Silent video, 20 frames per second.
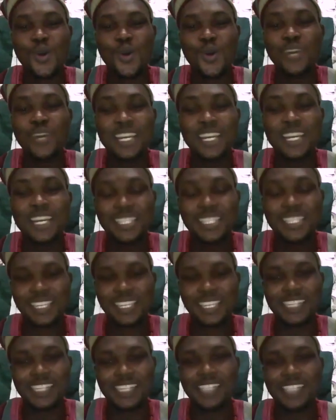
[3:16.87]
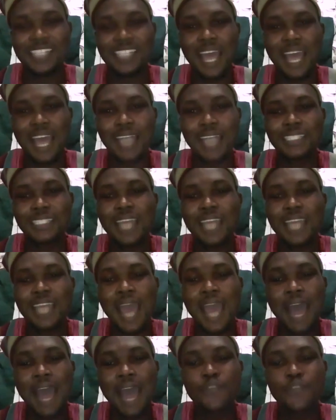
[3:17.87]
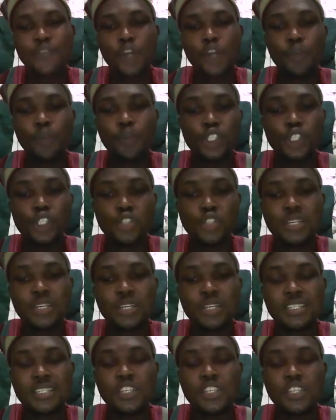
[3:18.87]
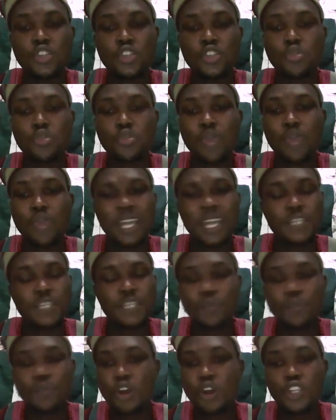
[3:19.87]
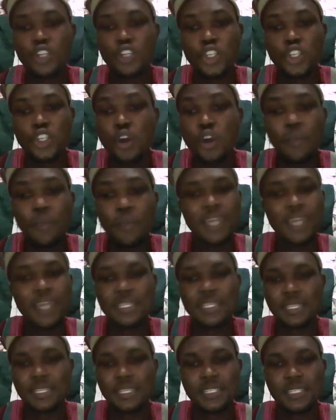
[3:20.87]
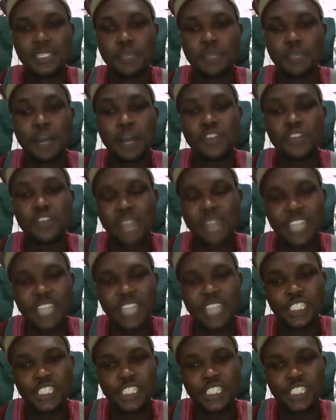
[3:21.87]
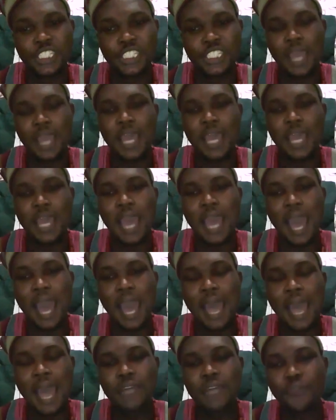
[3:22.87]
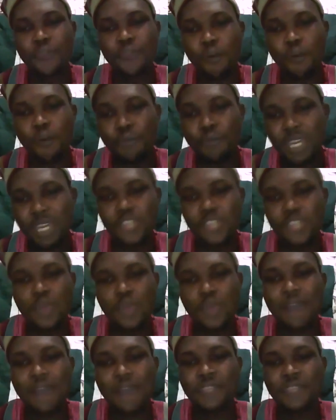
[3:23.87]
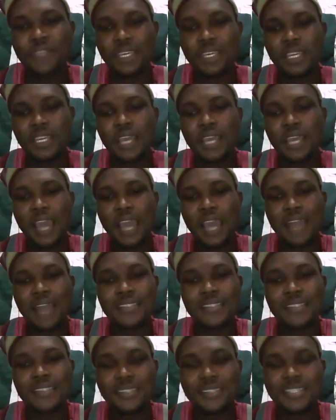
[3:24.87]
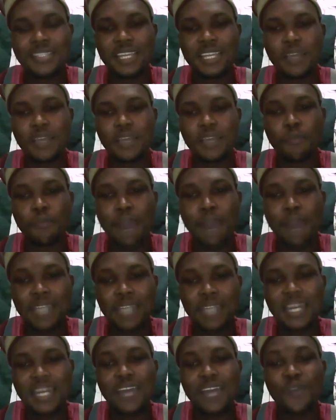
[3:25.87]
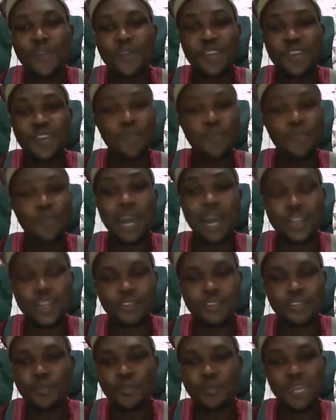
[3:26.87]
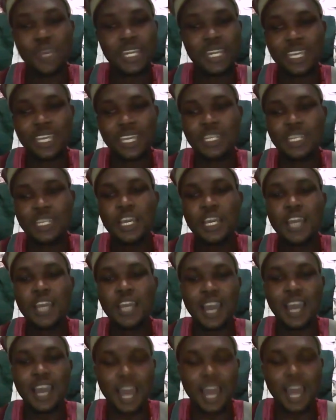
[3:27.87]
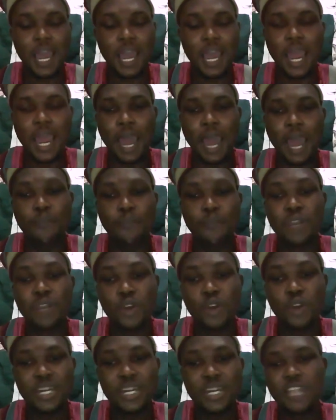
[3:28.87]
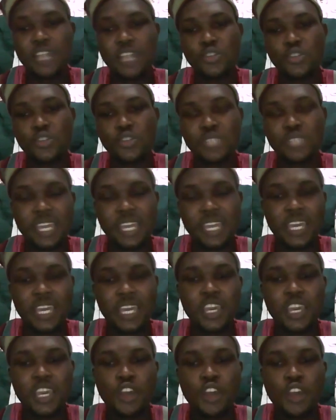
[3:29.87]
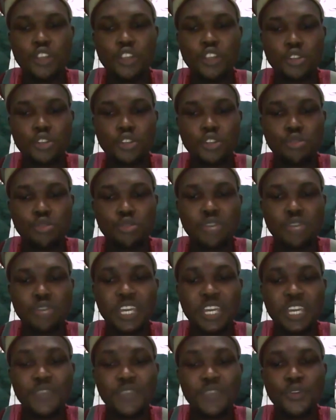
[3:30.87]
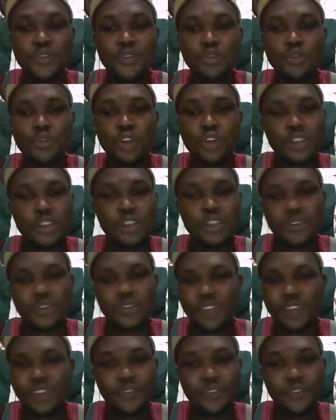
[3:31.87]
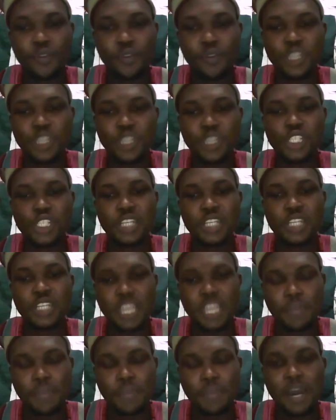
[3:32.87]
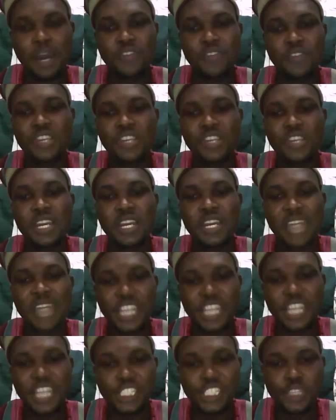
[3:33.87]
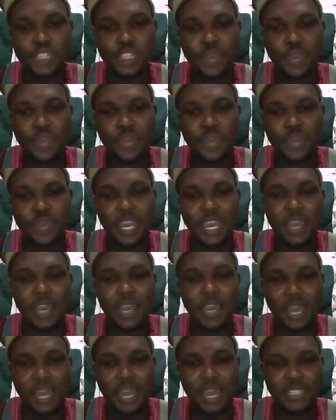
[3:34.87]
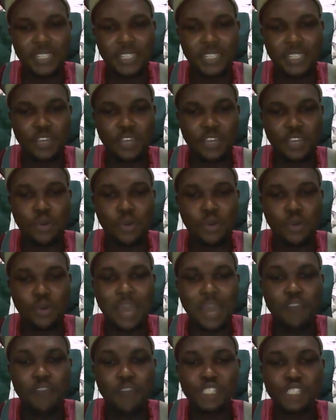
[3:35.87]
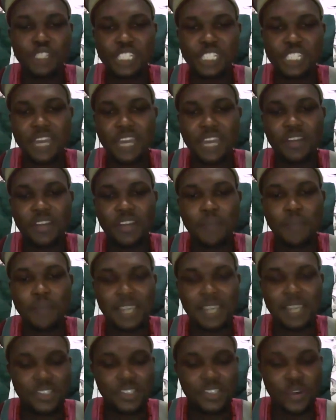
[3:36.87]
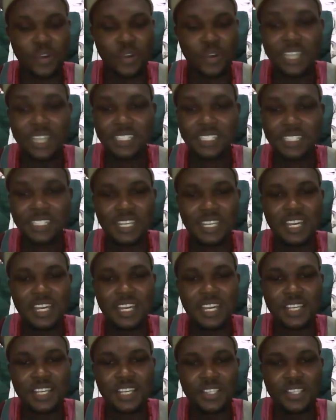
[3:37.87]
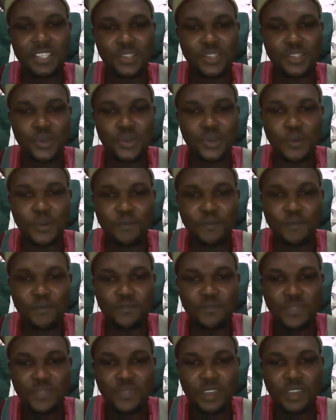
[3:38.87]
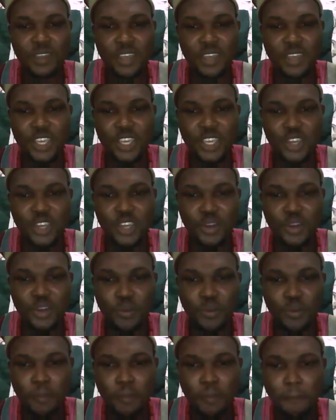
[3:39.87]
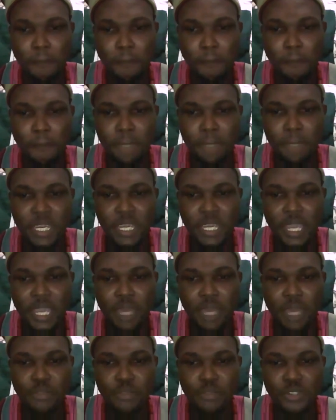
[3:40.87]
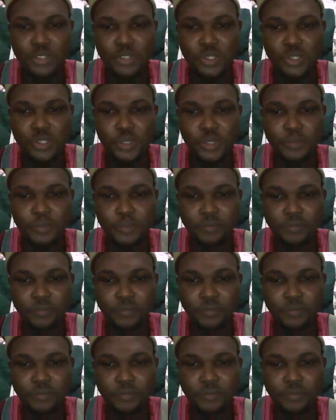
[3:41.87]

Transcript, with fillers: will listen and had the opportunity to explore so many things about Nigeria. And for me to have the antecedent, the background of Ibadan, meaning uh, I'm loaded today to give you lots of information about Nigeria as a whole. I'll be sharing my screen so you be able to.